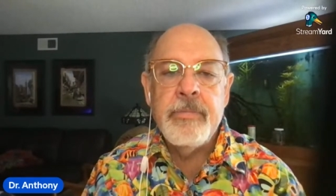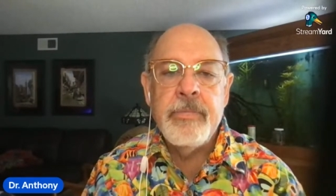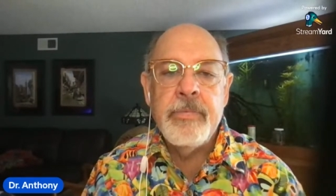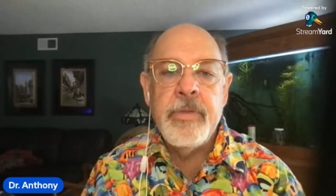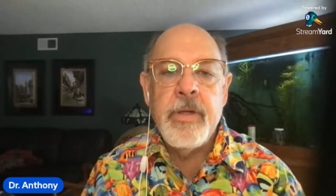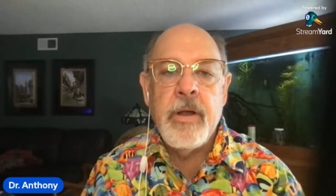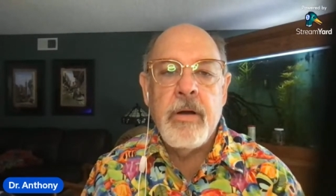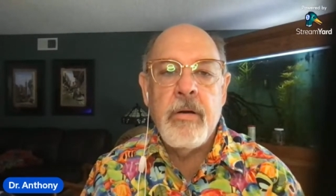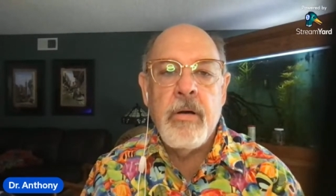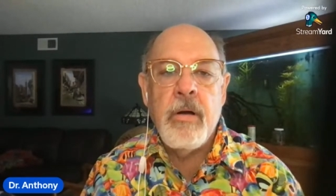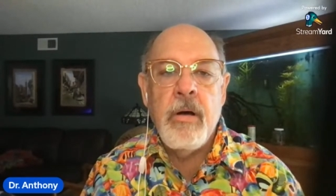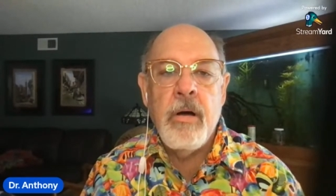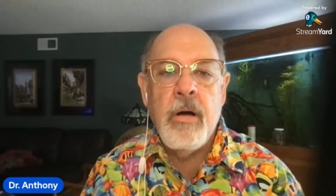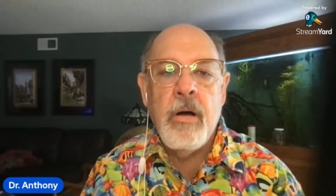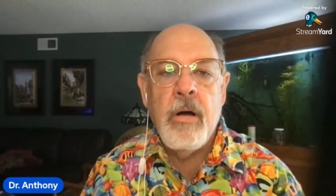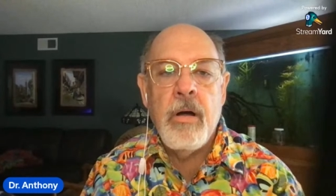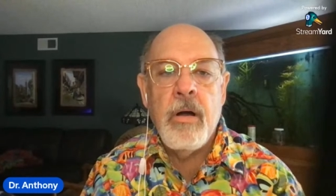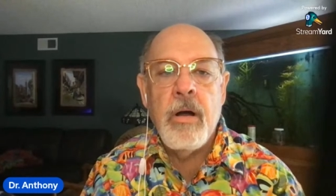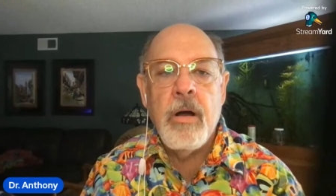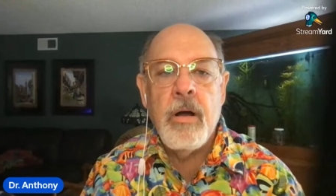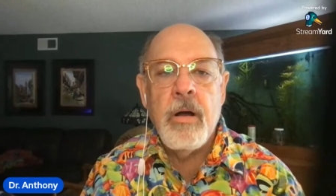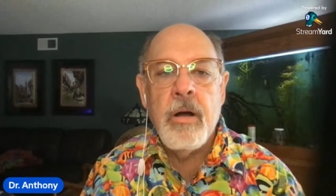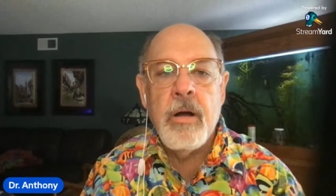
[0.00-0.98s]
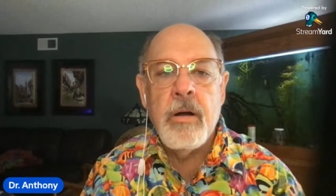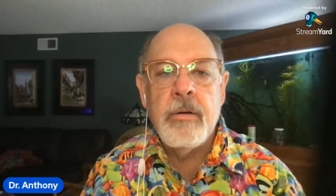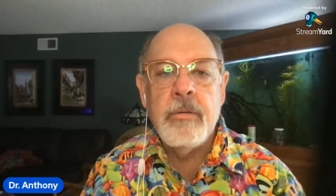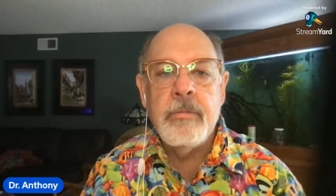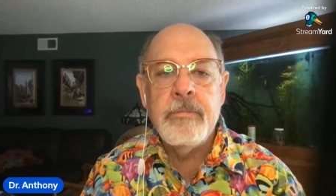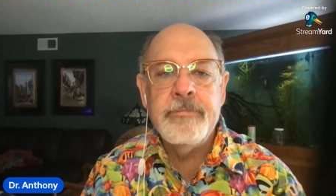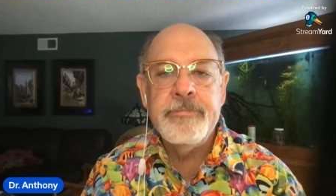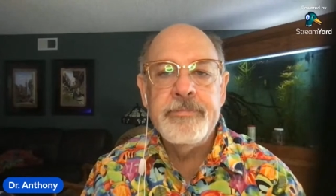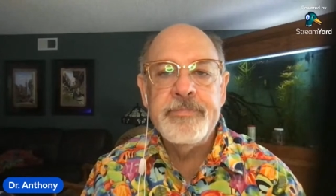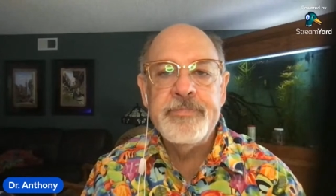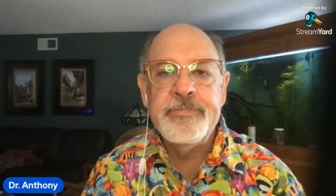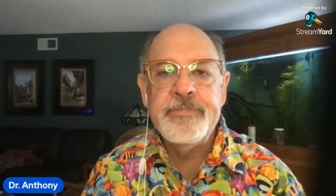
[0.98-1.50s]
There are
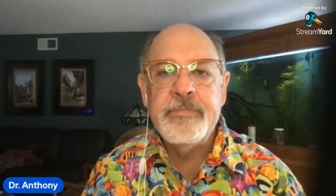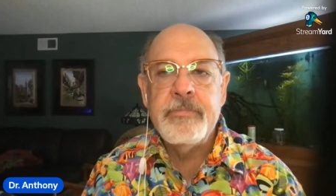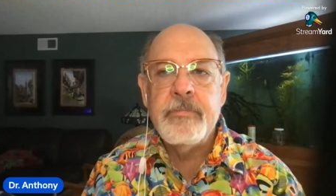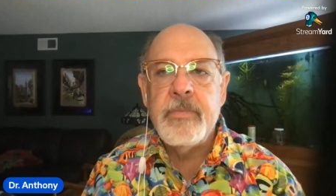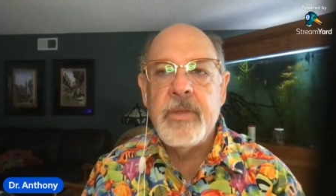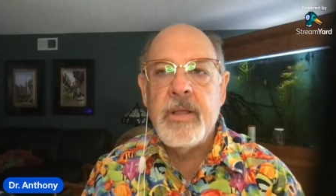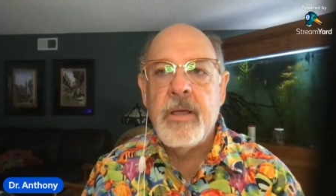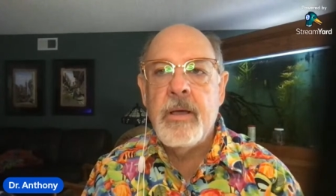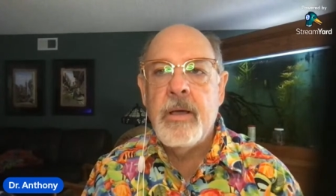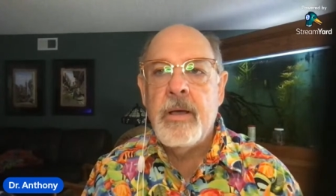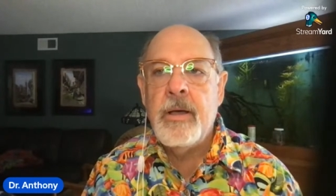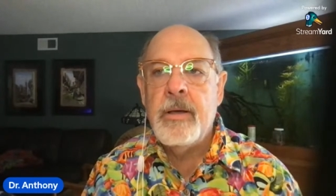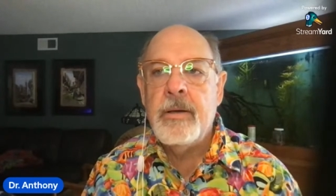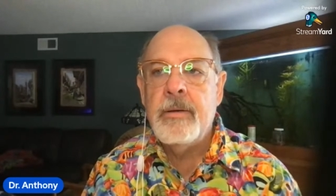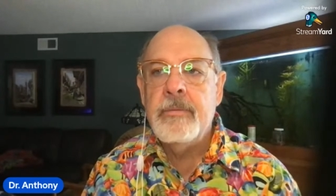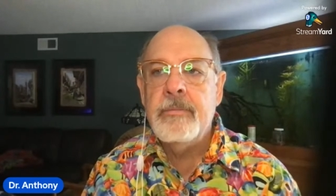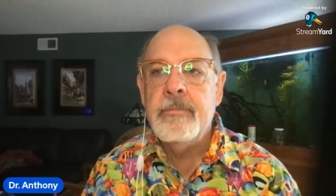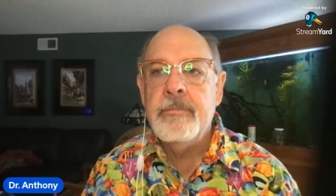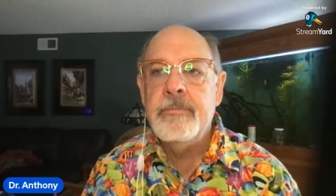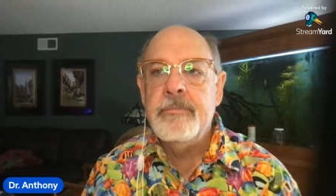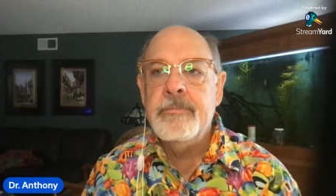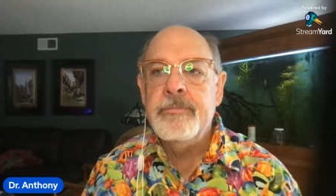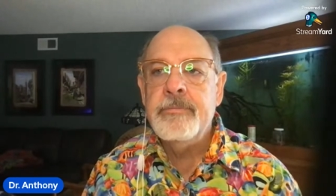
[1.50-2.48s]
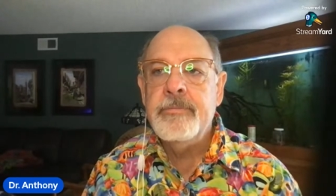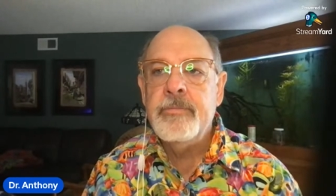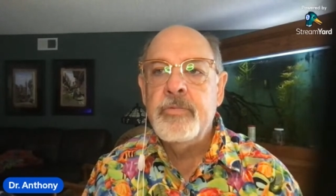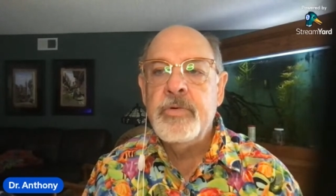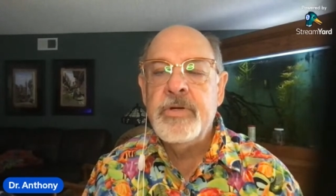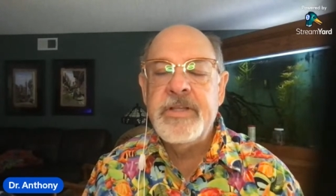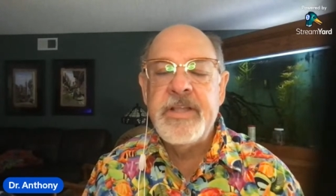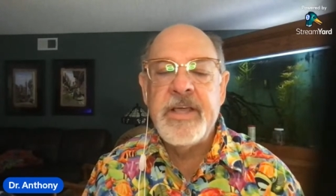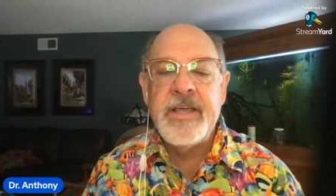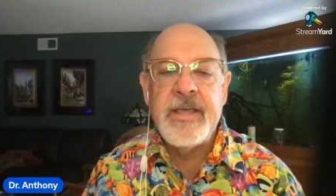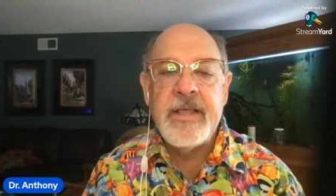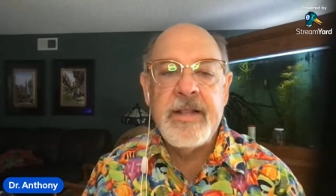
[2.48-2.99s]

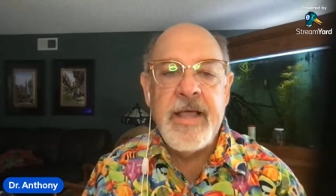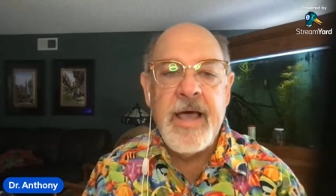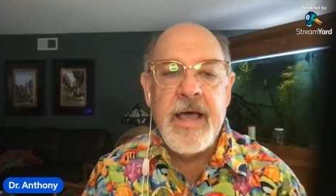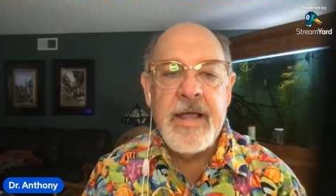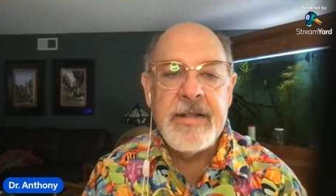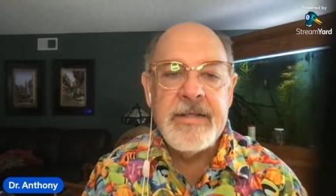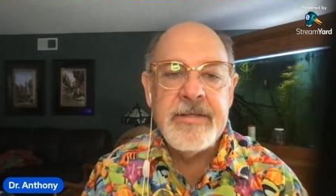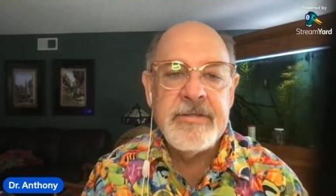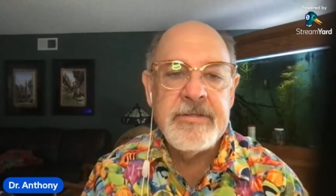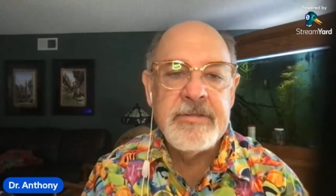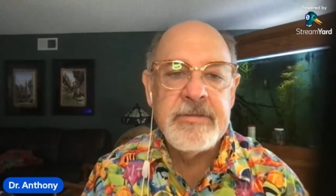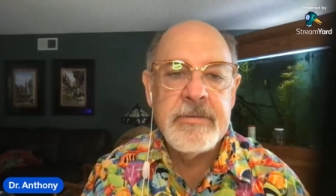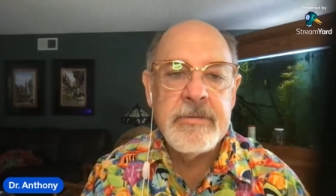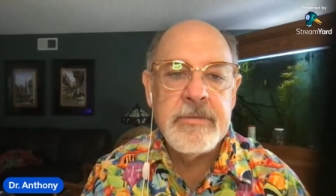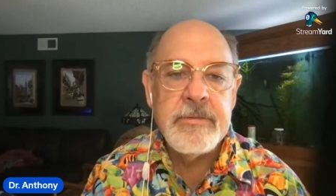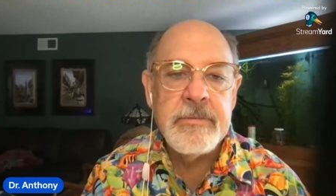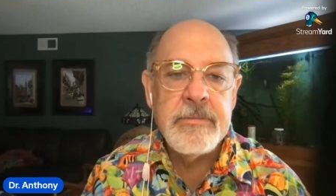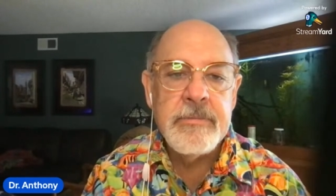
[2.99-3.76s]
reticulatus,